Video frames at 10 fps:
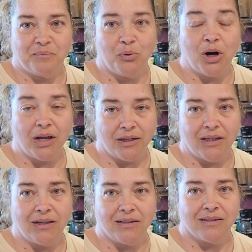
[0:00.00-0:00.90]

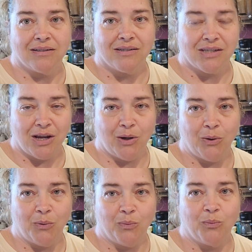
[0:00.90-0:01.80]
product,
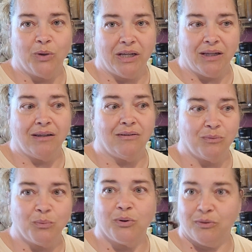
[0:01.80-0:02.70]
so
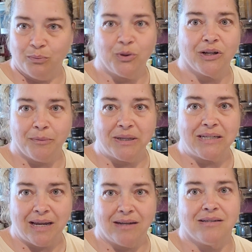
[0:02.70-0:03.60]
we're going to be
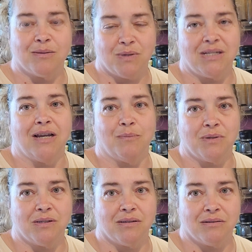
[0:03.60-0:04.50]
taking some
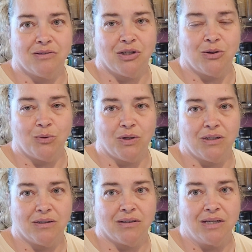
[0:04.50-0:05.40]
steps
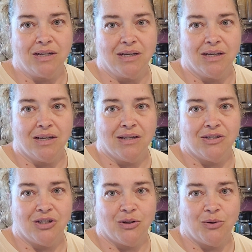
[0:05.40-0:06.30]

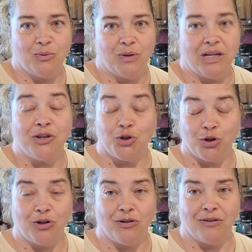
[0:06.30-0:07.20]
to
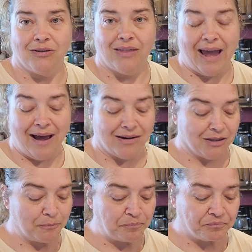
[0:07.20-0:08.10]
ensure that.
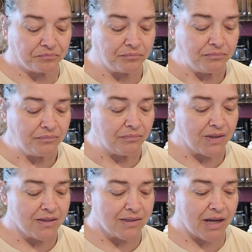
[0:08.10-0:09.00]

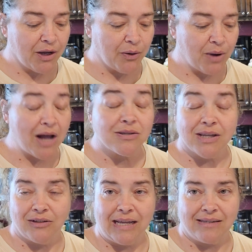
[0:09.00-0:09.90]
So
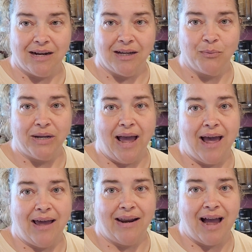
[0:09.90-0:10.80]
also last night we
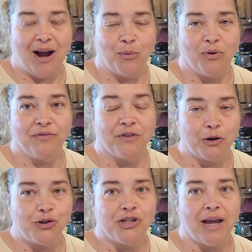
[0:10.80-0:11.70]
had our
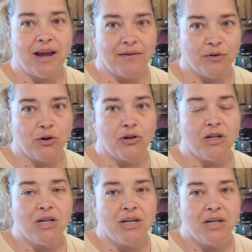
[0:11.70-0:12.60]
first
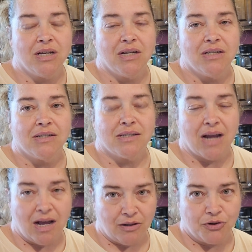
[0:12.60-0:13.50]
ever
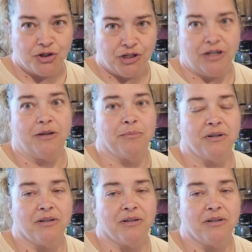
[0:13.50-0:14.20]
scholarship